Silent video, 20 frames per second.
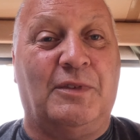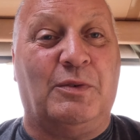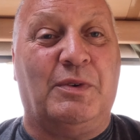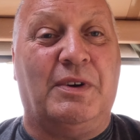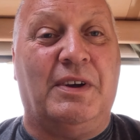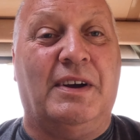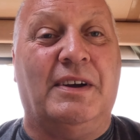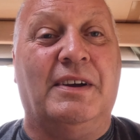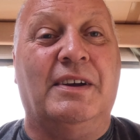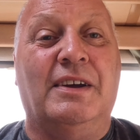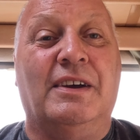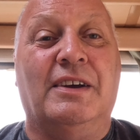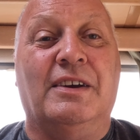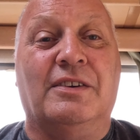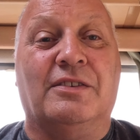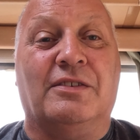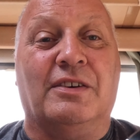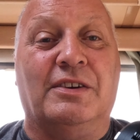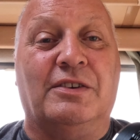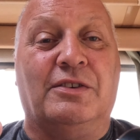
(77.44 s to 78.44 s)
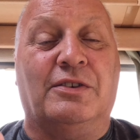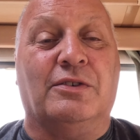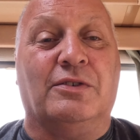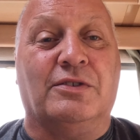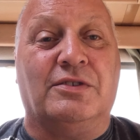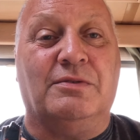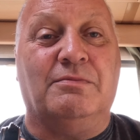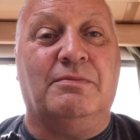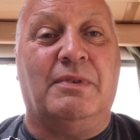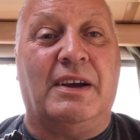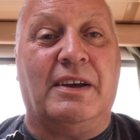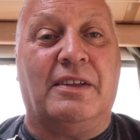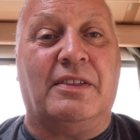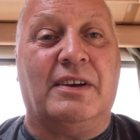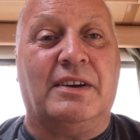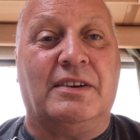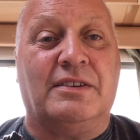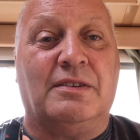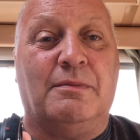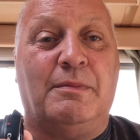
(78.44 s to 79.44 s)
Okay, so it does make
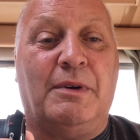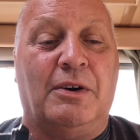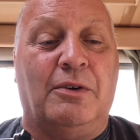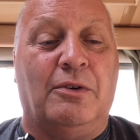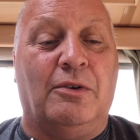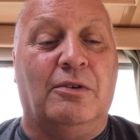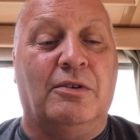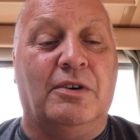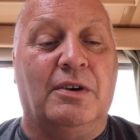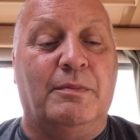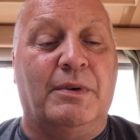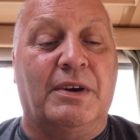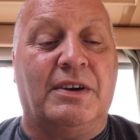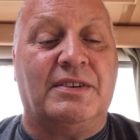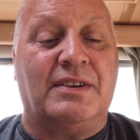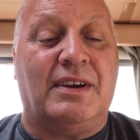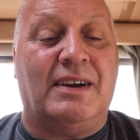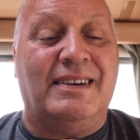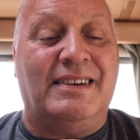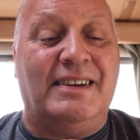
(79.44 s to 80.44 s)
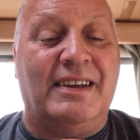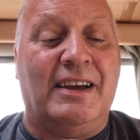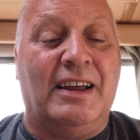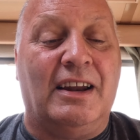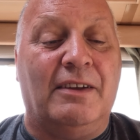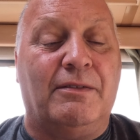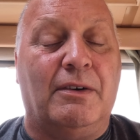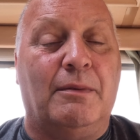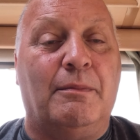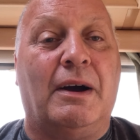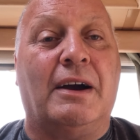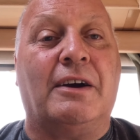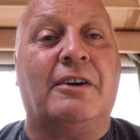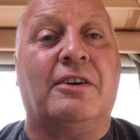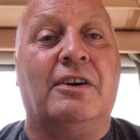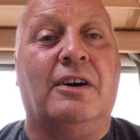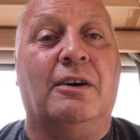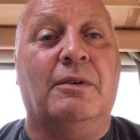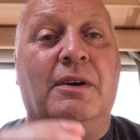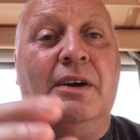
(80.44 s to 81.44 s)
things a bit awkward, because ideally for
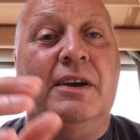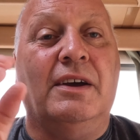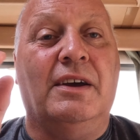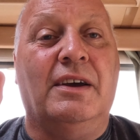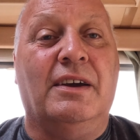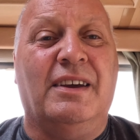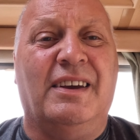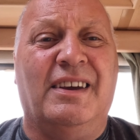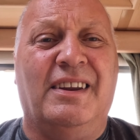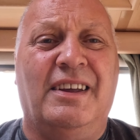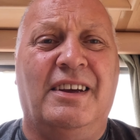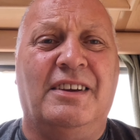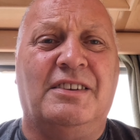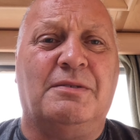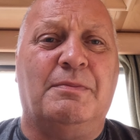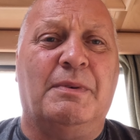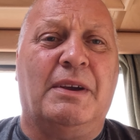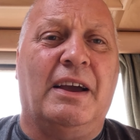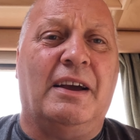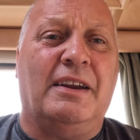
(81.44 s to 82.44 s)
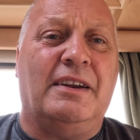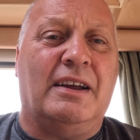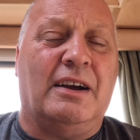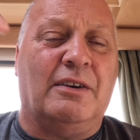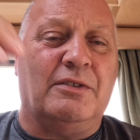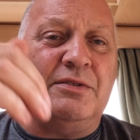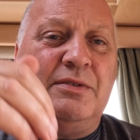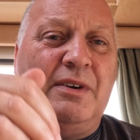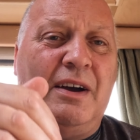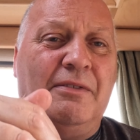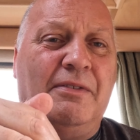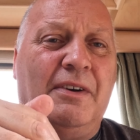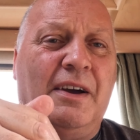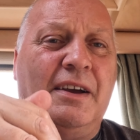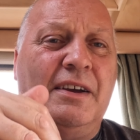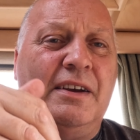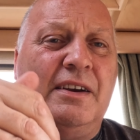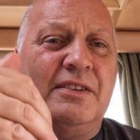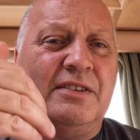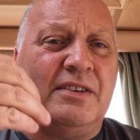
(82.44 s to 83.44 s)
macro you need to be getting down to
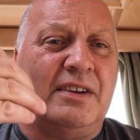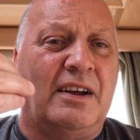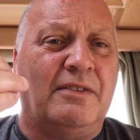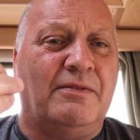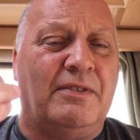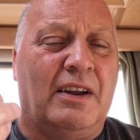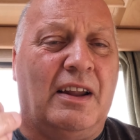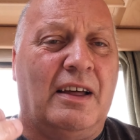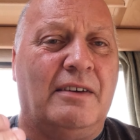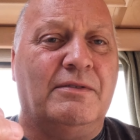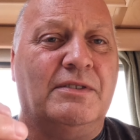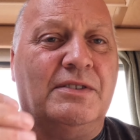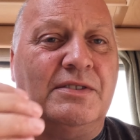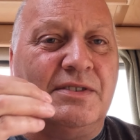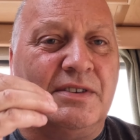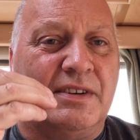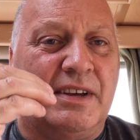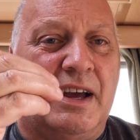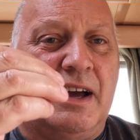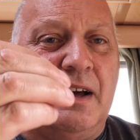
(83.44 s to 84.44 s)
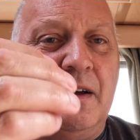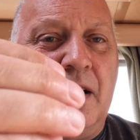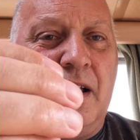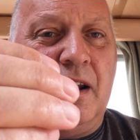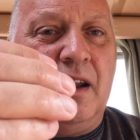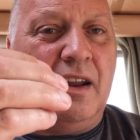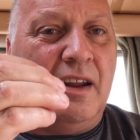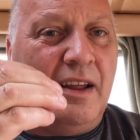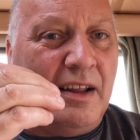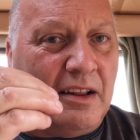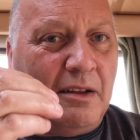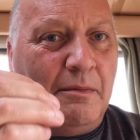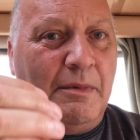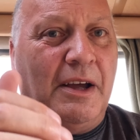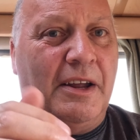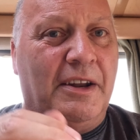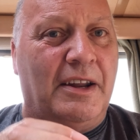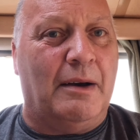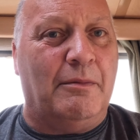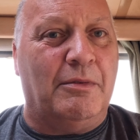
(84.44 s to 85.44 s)
f8 and f11s to get a little
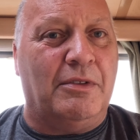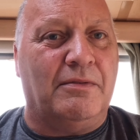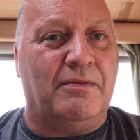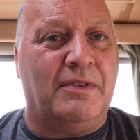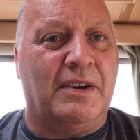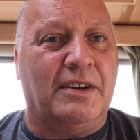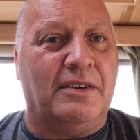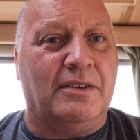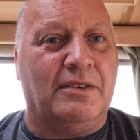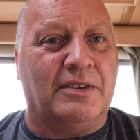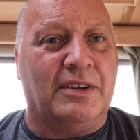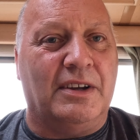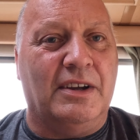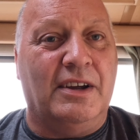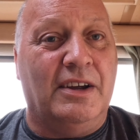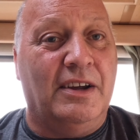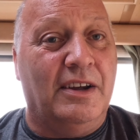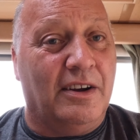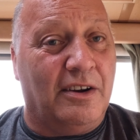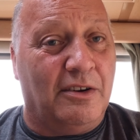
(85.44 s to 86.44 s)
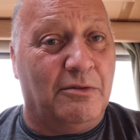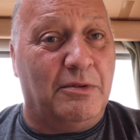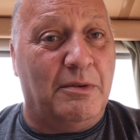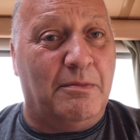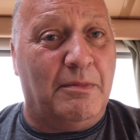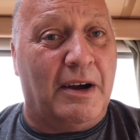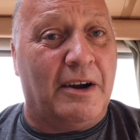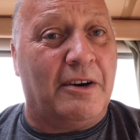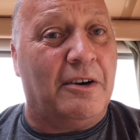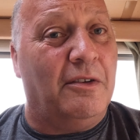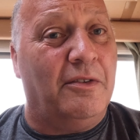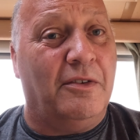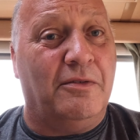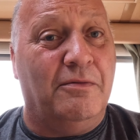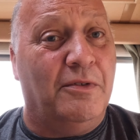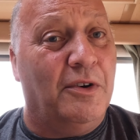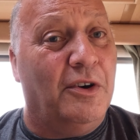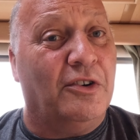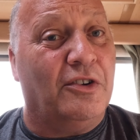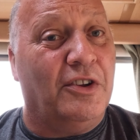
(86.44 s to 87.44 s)
bit of depth of field, because with macro there's
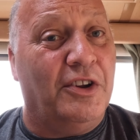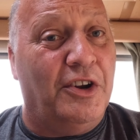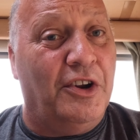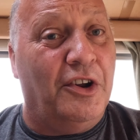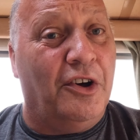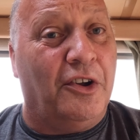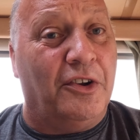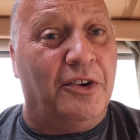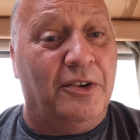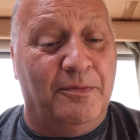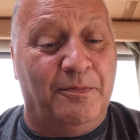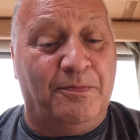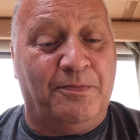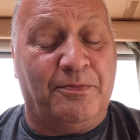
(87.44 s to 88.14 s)
virtually none.